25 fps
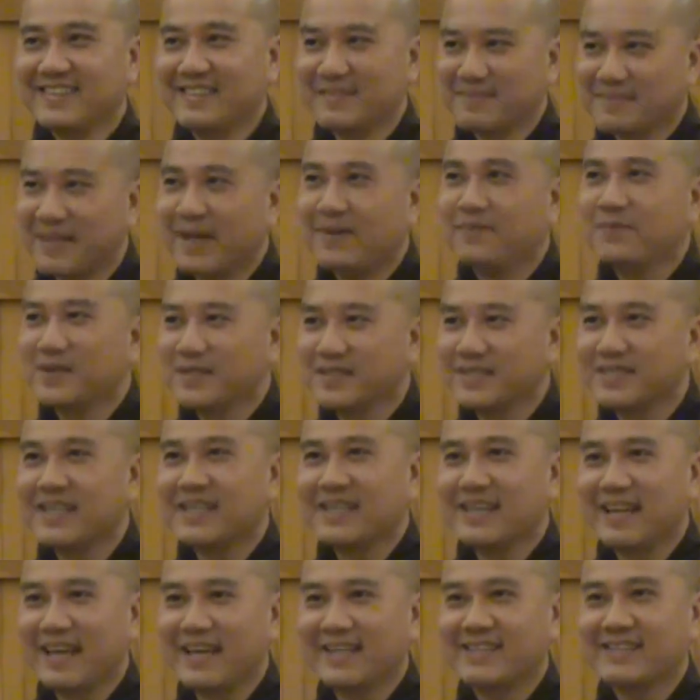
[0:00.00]
Sometimes we
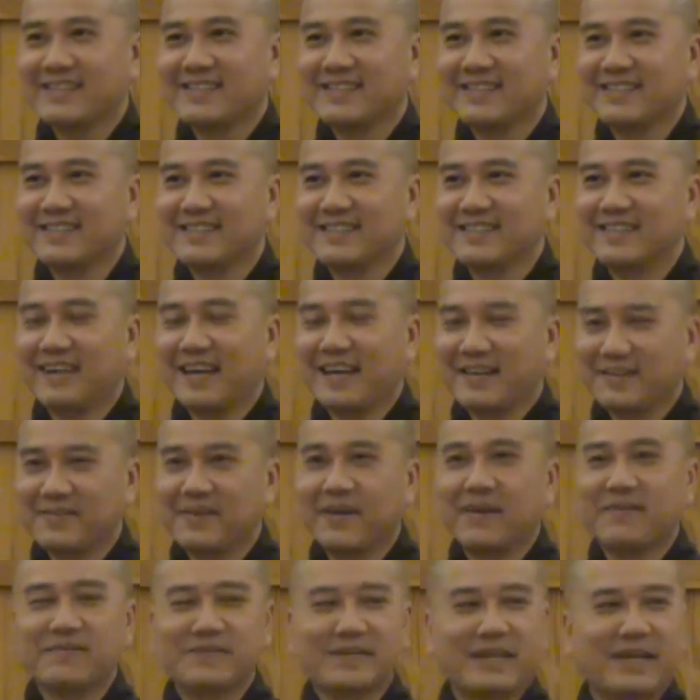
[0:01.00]
say that, I
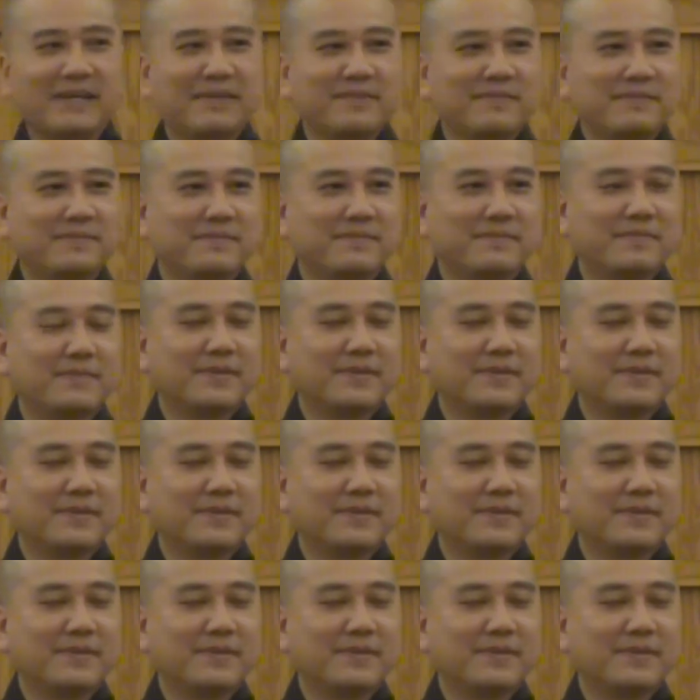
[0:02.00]
don't have time.